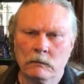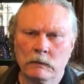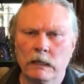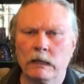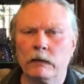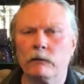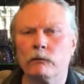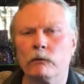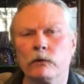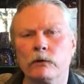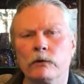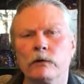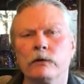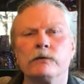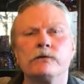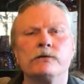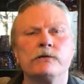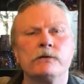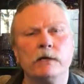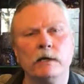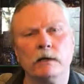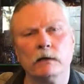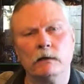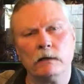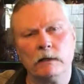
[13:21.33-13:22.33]
that were
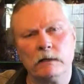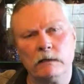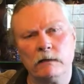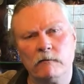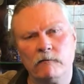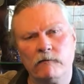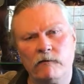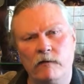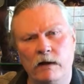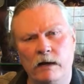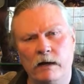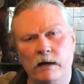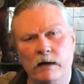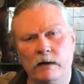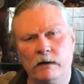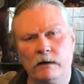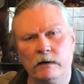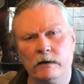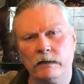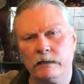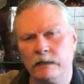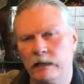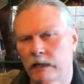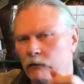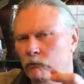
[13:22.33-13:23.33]
still in the
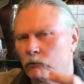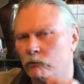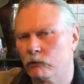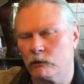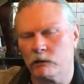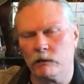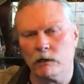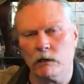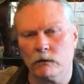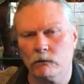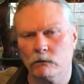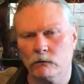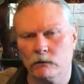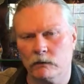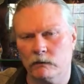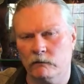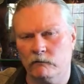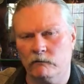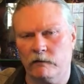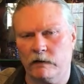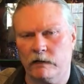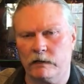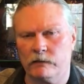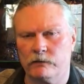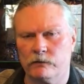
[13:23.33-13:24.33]
fire, and they were
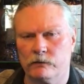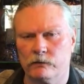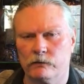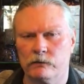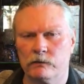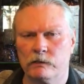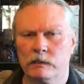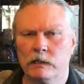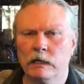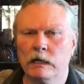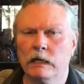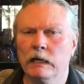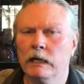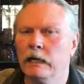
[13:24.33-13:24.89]
golden vessels.